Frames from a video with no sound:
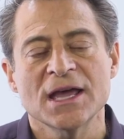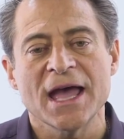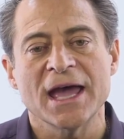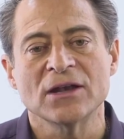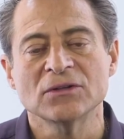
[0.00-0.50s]

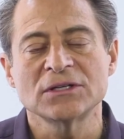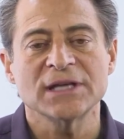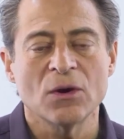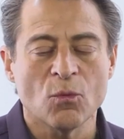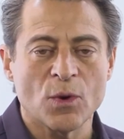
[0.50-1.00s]
and looks
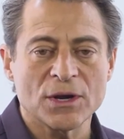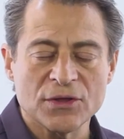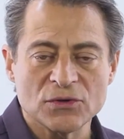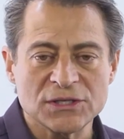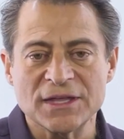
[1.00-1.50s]
at what are
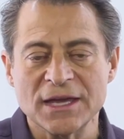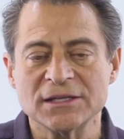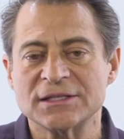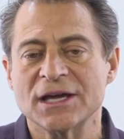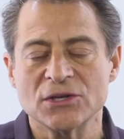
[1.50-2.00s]
those
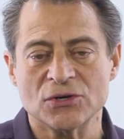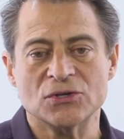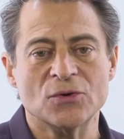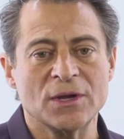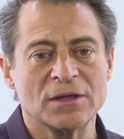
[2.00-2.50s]
things that you're
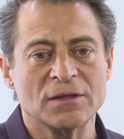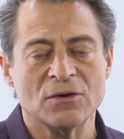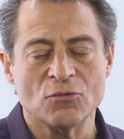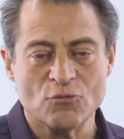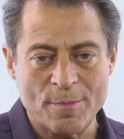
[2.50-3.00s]
doing
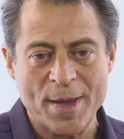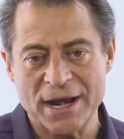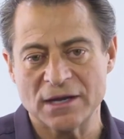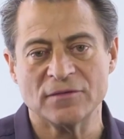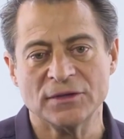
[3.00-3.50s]

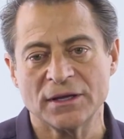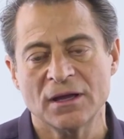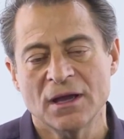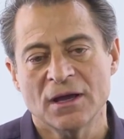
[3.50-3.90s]
repetitively,